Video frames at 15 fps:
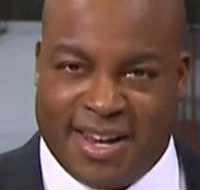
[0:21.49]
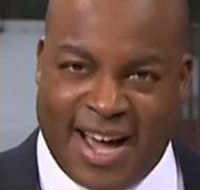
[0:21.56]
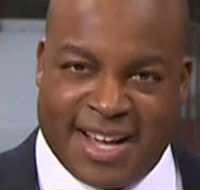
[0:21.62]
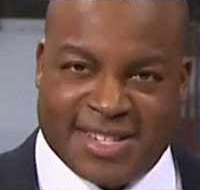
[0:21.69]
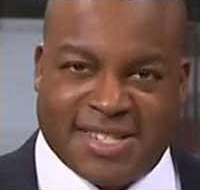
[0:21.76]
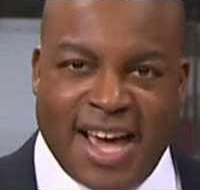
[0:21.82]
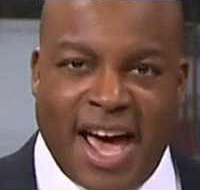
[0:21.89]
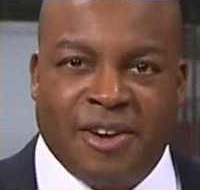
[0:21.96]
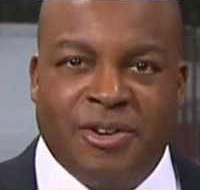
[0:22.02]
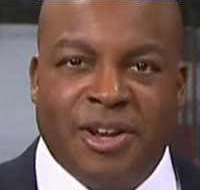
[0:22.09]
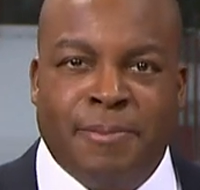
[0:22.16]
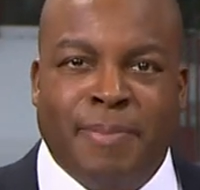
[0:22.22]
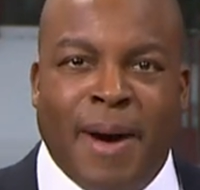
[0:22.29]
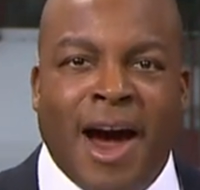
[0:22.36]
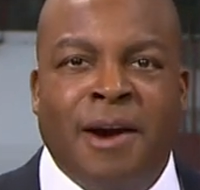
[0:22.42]
Last
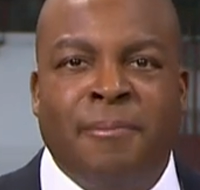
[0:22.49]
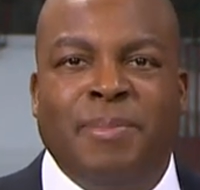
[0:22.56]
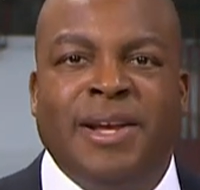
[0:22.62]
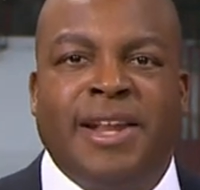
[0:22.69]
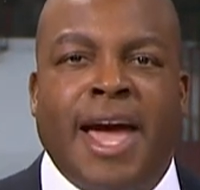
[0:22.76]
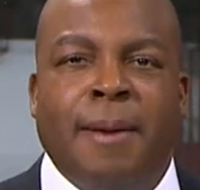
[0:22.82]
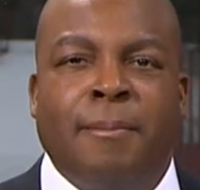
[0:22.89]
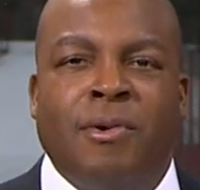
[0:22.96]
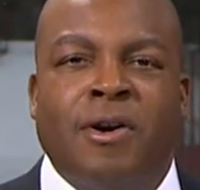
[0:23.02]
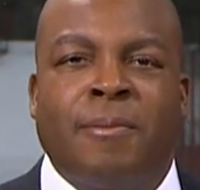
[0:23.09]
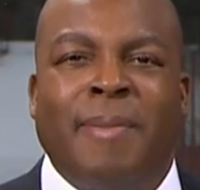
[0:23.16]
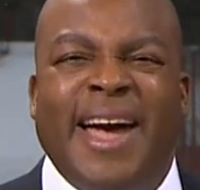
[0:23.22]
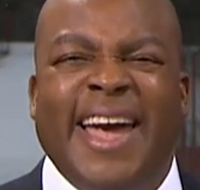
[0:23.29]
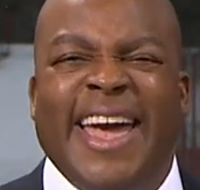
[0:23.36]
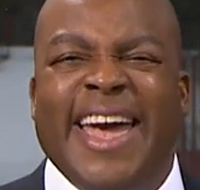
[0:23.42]
Saturday, Bayern beat
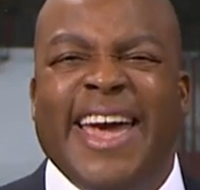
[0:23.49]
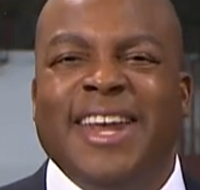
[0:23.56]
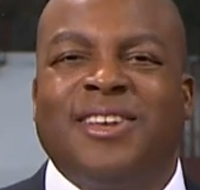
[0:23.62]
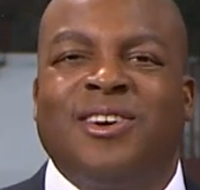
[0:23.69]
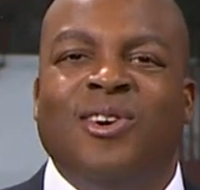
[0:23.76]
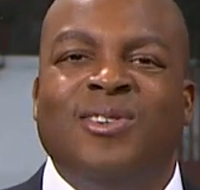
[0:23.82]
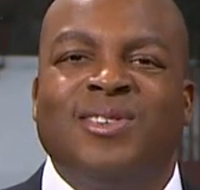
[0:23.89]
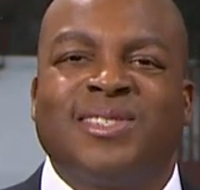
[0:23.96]
Hamburg by eight